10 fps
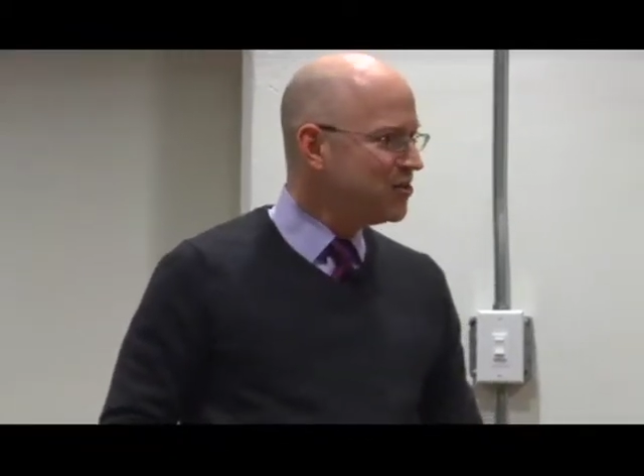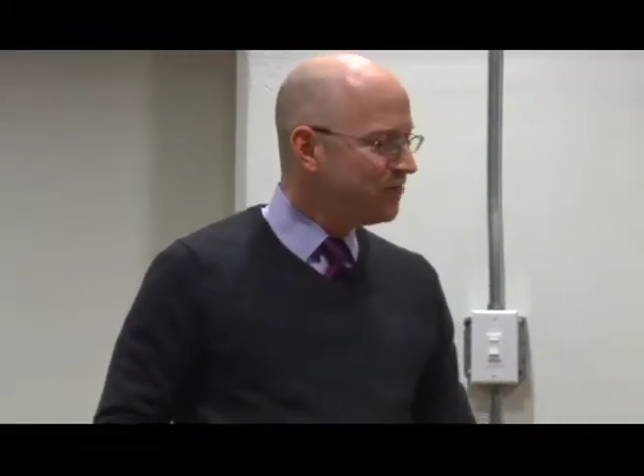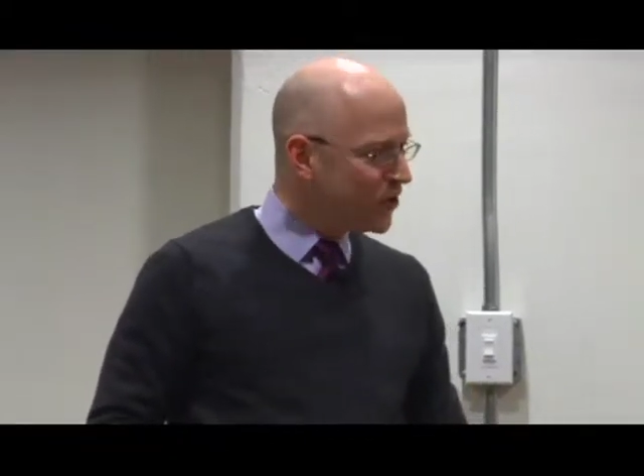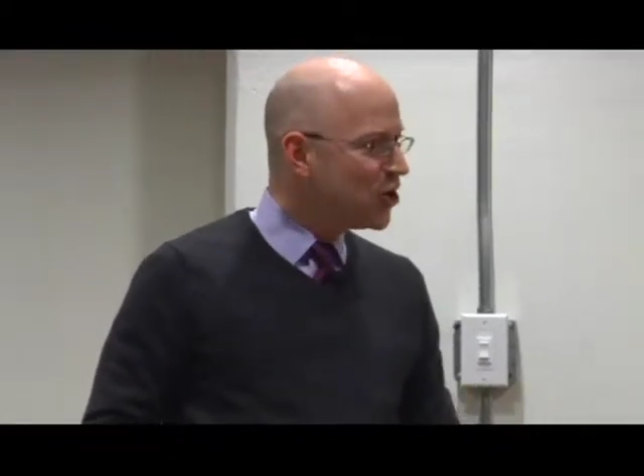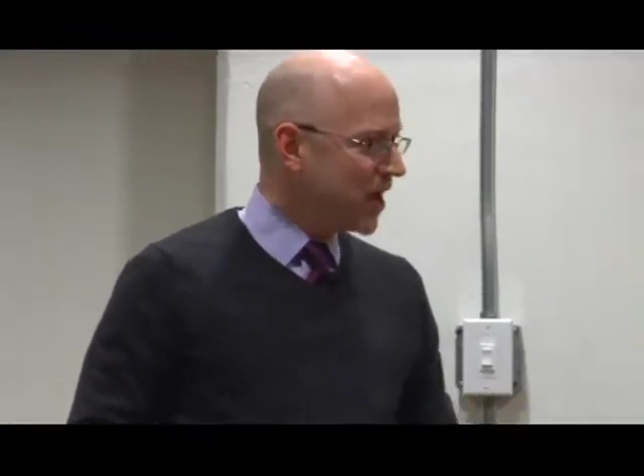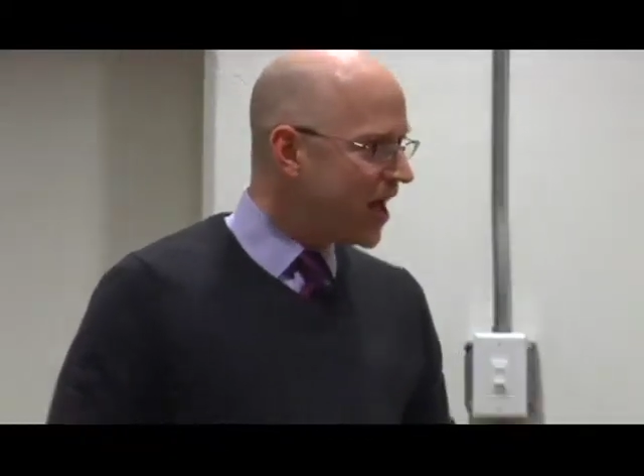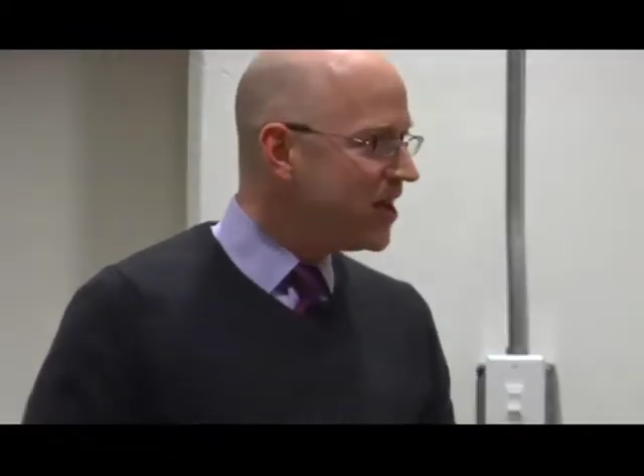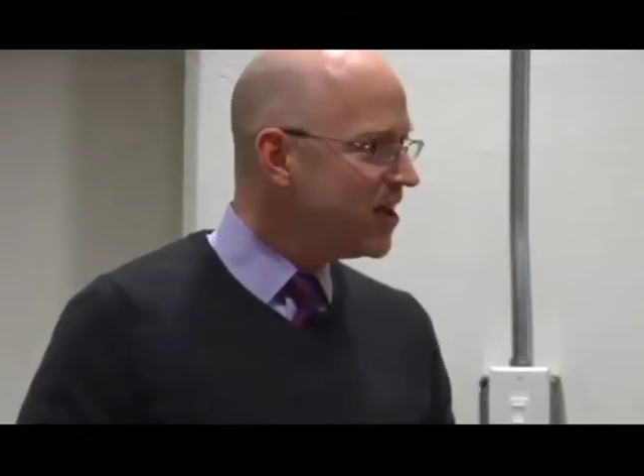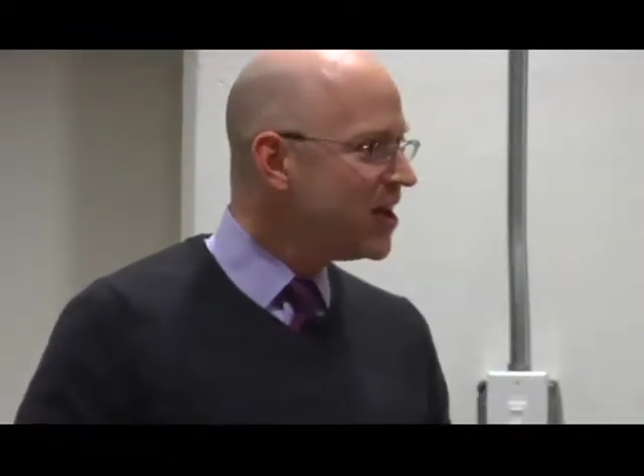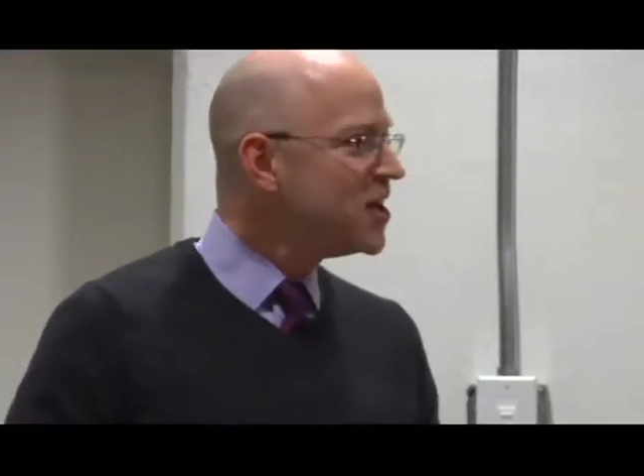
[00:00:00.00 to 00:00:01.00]
You feel
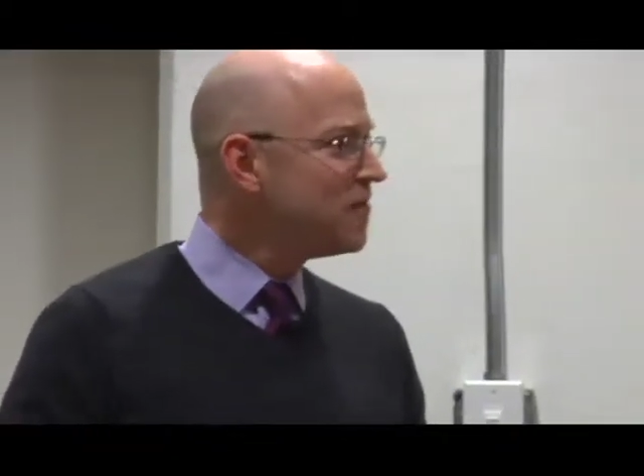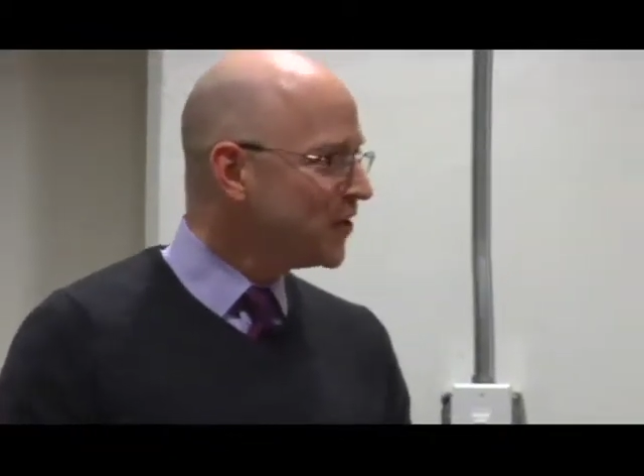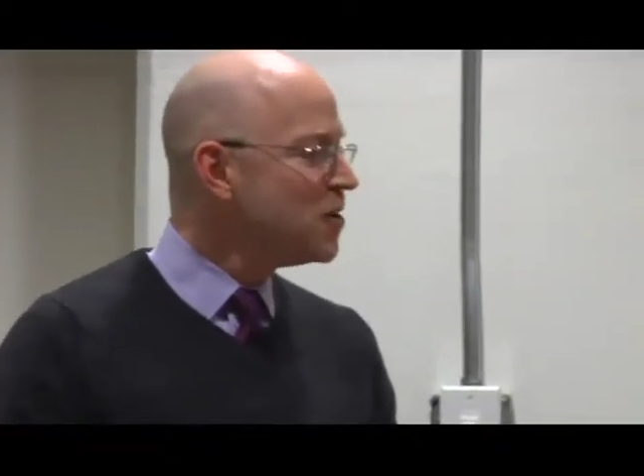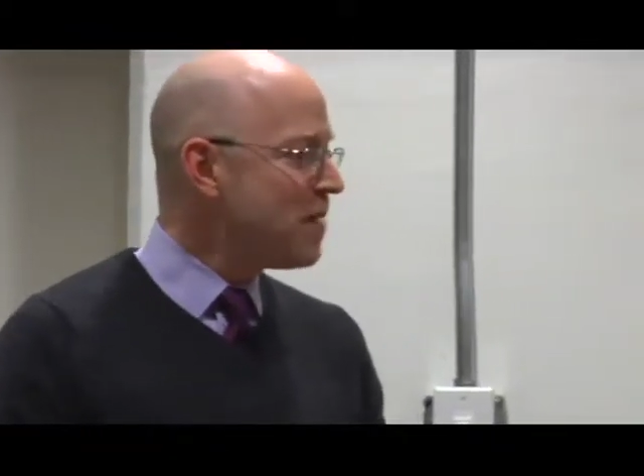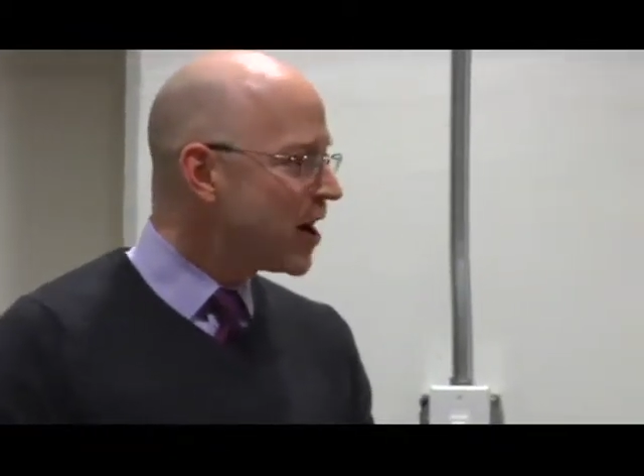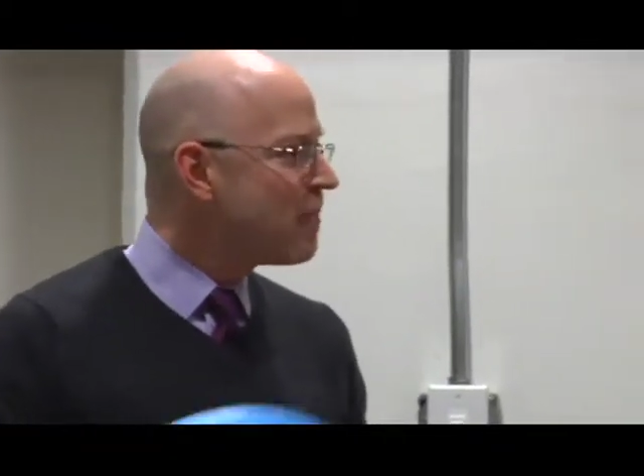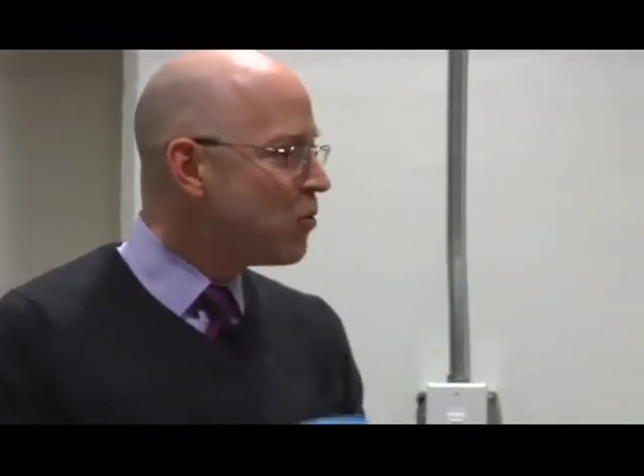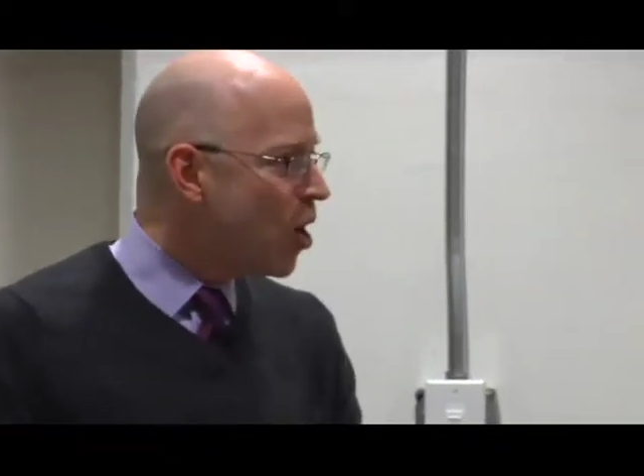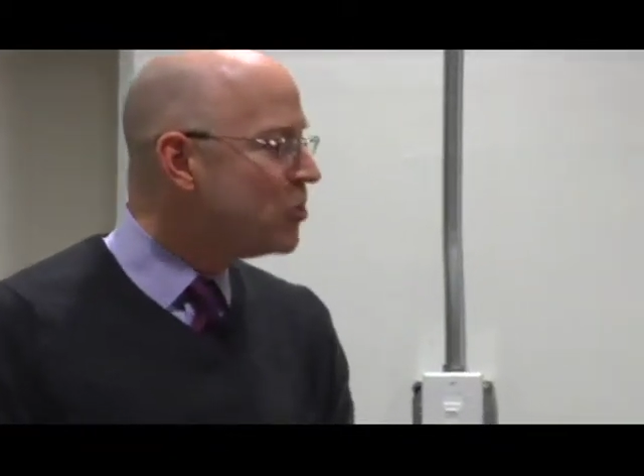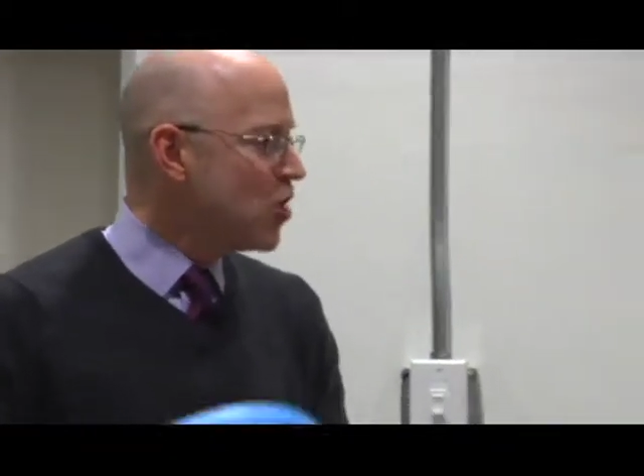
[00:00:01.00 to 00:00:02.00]
okay? You feeling better? Am I
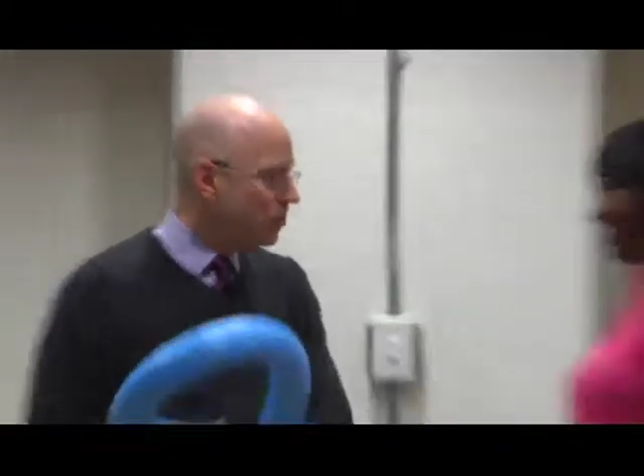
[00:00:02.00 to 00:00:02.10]
warming you